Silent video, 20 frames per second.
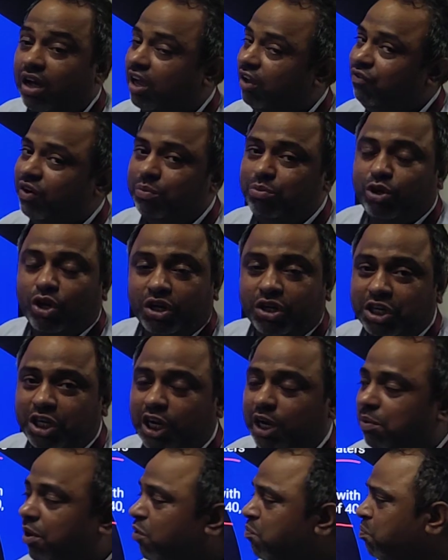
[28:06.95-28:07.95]
If I'm
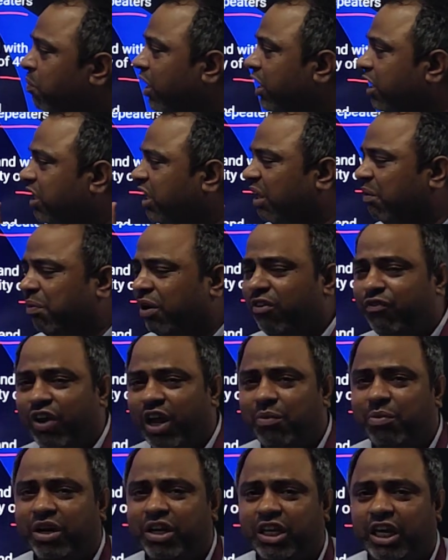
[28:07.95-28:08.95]
talking about multiple
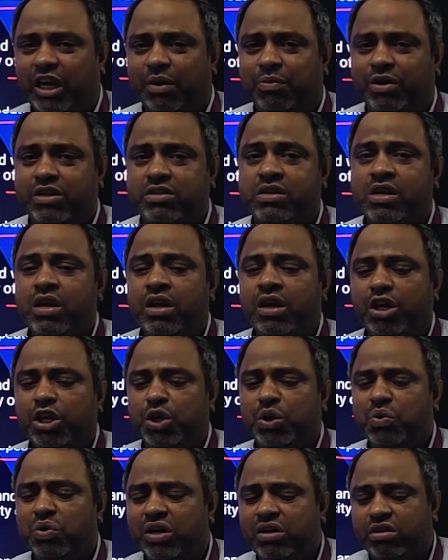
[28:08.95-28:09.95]
fiber cables,
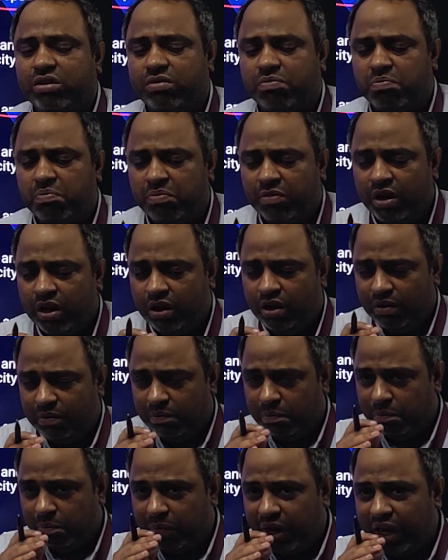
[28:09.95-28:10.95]
your
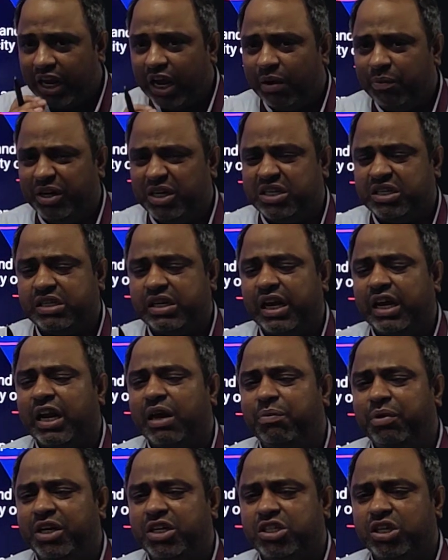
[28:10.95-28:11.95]
megabit,
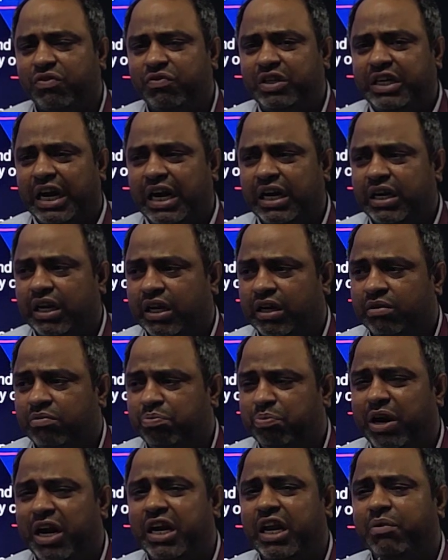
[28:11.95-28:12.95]
terabits of
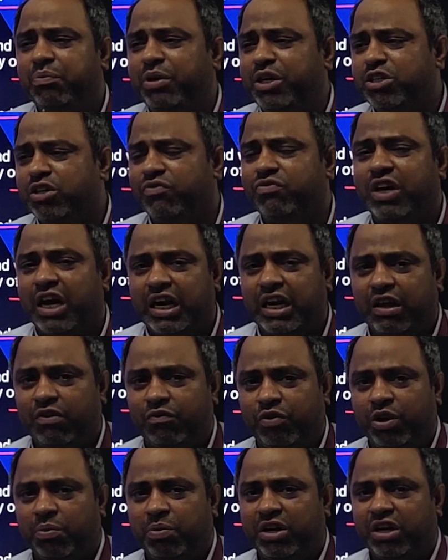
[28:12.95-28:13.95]
data, petabits of
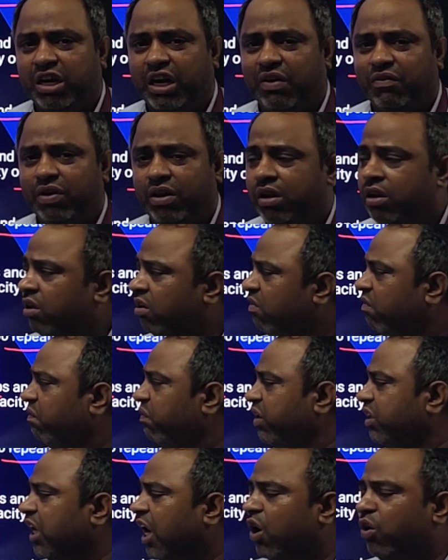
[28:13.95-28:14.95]
data will be travel
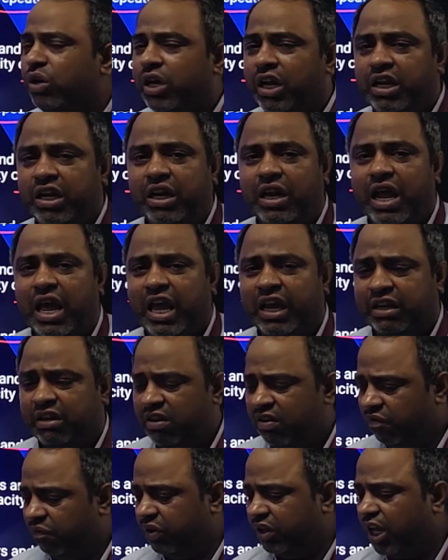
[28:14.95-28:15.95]
without any lag,
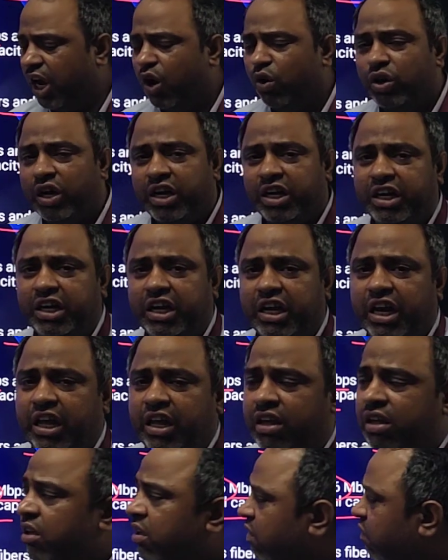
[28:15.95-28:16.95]
without any
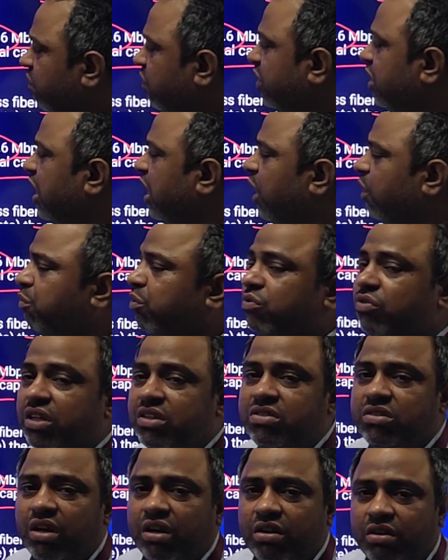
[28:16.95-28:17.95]
delay with the help of
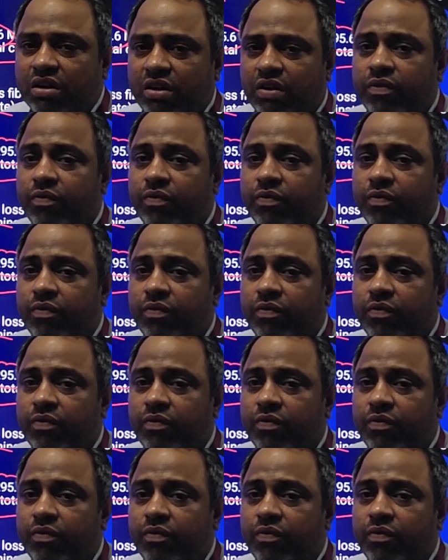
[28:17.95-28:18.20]
this thing.